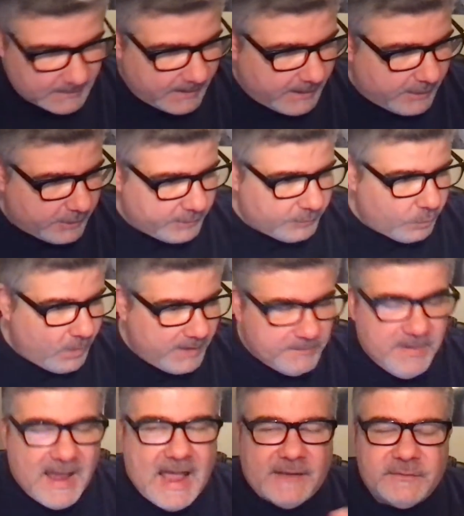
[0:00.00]
I heard
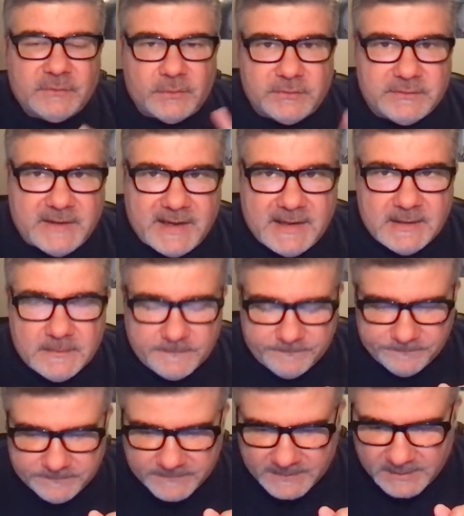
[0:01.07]
one pastor say
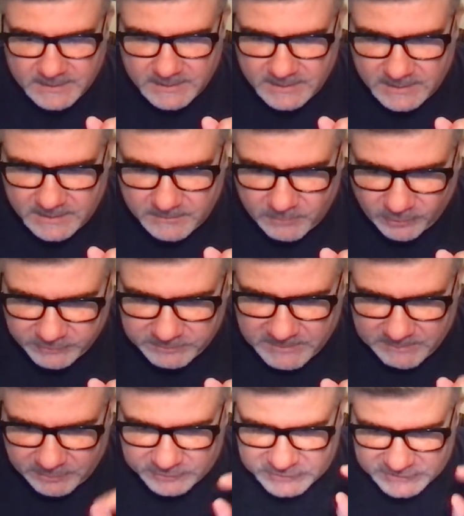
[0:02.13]
most
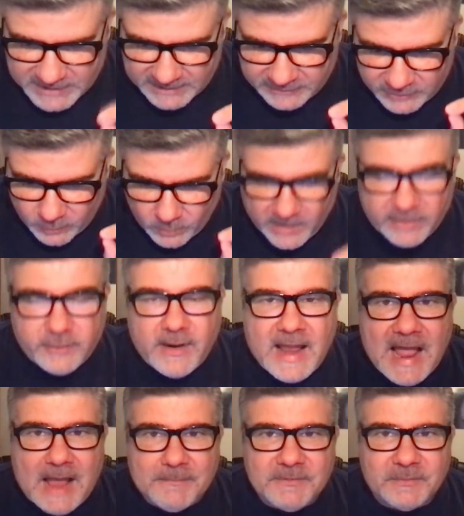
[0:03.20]
people check their weather
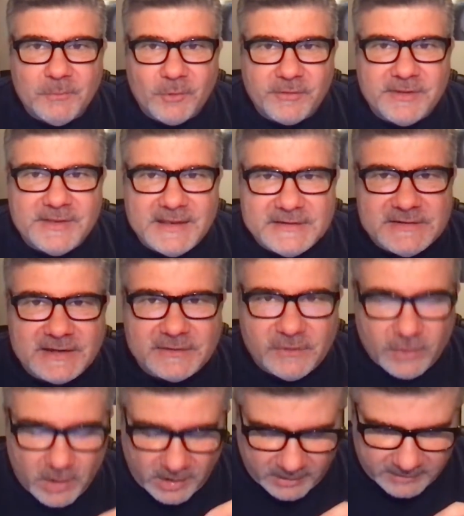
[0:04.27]
apps more than they check
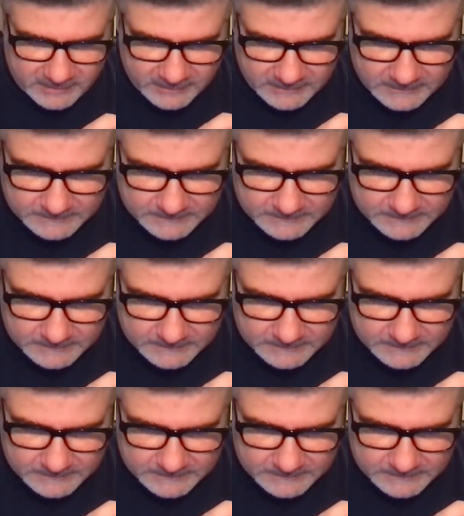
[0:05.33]
their heart.